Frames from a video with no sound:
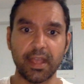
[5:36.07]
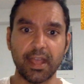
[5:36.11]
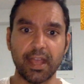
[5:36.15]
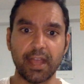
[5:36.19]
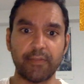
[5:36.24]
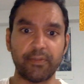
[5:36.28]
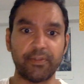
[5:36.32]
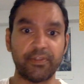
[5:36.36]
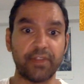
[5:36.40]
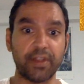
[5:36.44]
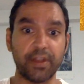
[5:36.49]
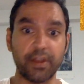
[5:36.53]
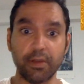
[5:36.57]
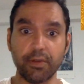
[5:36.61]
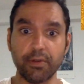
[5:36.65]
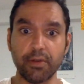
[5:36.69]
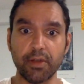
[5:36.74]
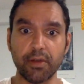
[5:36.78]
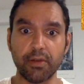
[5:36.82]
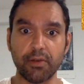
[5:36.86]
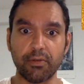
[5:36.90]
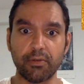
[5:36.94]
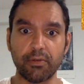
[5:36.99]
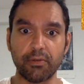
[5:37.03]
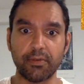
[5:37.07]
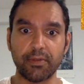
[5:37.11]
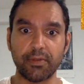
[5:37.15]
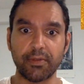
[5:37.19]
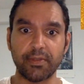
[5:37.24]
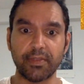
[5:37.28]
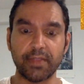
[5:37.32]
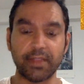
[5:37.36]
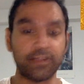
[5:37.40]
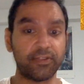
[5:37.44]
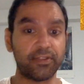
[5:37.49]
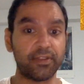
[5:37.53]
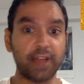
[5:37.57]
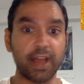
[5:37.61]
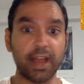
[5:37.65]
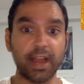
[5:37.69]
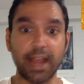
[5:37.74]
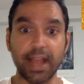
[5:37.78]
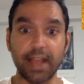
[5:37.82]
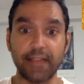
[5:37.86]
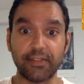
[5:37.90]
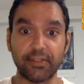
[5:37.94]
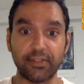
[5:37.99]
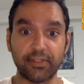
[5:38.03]
We say, no, no, that's not
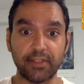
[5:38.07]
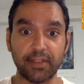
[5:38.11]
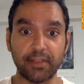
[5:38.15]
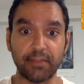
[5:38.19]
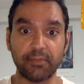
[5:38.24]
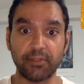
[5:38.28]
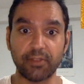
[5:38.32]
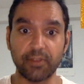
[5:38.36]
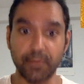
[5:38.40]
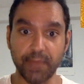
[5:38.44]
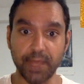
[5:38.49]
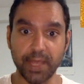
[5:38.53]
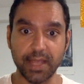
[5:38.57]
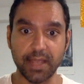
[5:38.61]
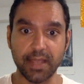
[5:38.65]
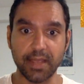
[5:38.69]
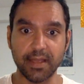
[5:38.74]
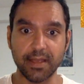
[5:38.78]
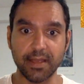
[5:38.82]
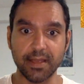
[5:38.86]
as it seems to be.